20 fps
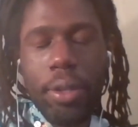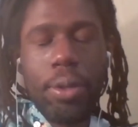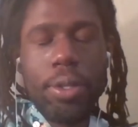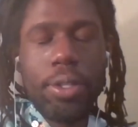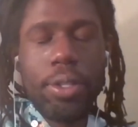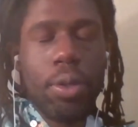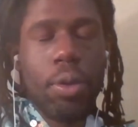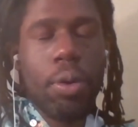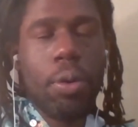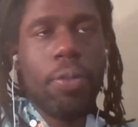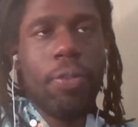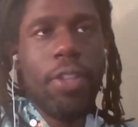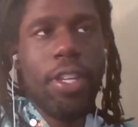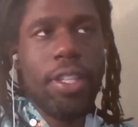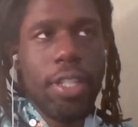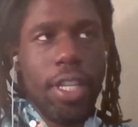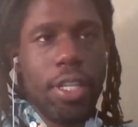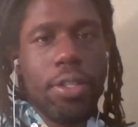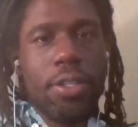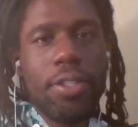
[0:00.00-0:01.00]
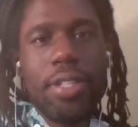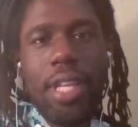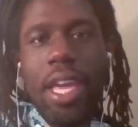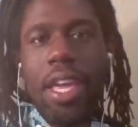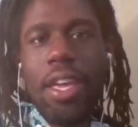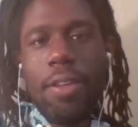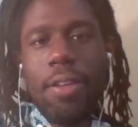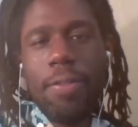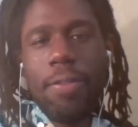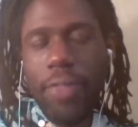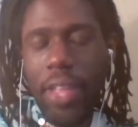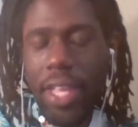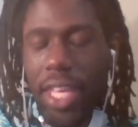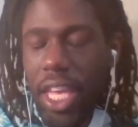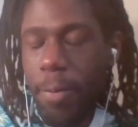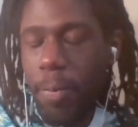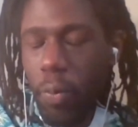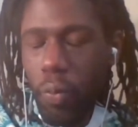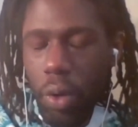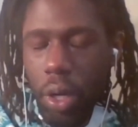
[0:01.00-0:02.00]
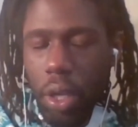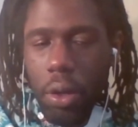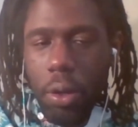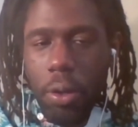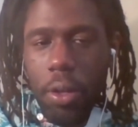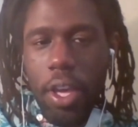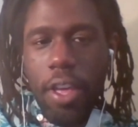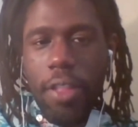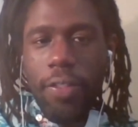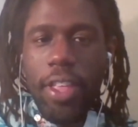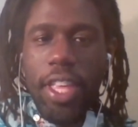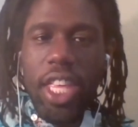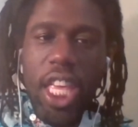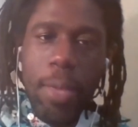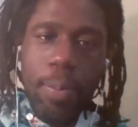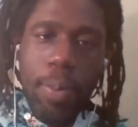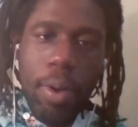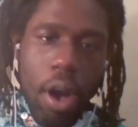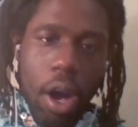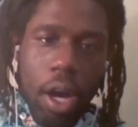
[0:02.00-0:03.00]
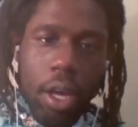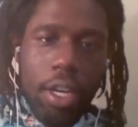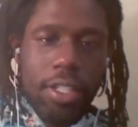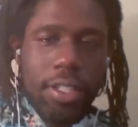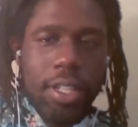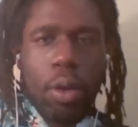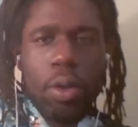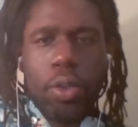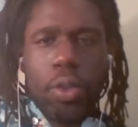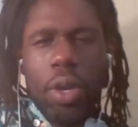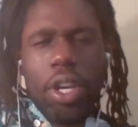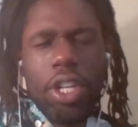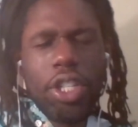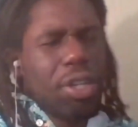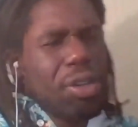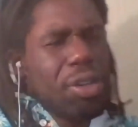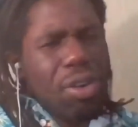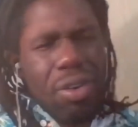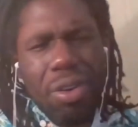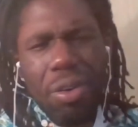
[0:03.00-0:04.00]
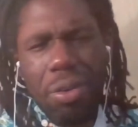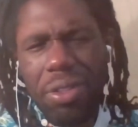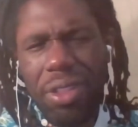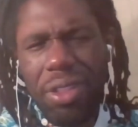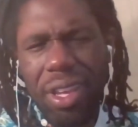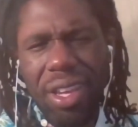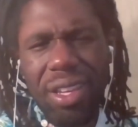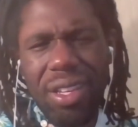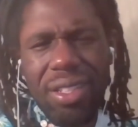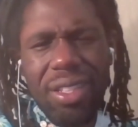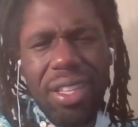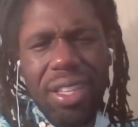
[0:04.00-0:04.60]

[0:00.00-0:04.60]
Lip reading: So the teachers, they keep it real, they keep it honest, they don't try to sugarcoat things.